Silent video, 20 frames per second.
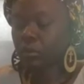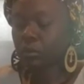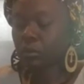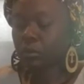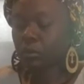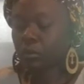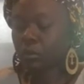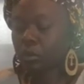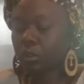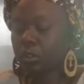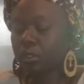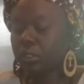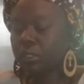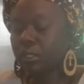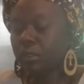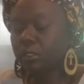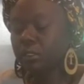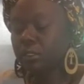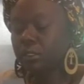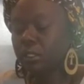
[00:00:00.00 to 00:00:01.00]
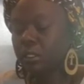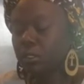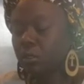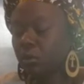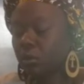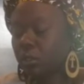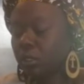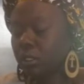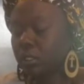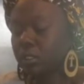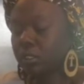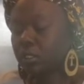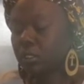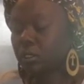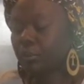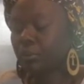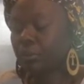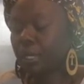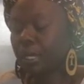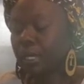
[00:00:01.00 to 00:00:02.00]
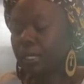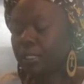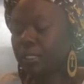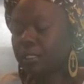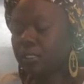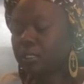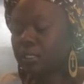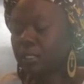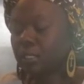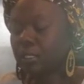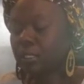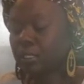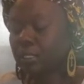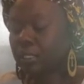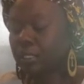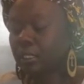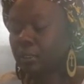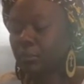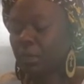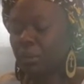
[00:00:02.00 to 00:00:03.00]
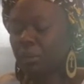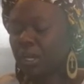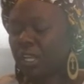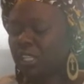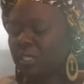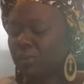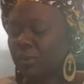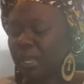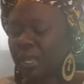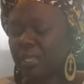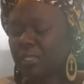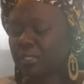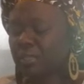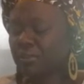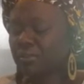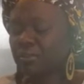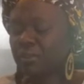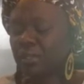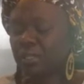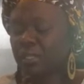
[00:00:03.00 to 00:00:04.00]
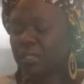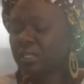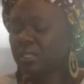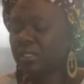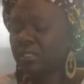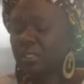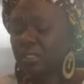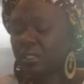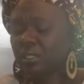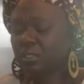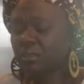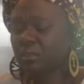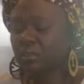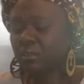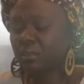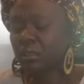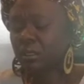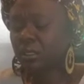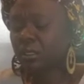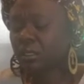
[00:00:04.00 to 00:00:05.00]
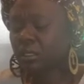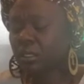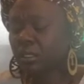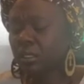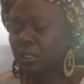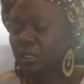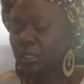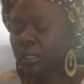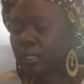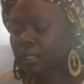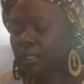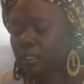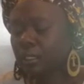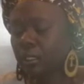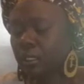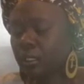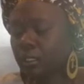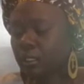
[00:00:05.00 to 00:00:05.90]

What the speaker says: More Cerasee going into the body to clean. My body's been asking for cleansing lately.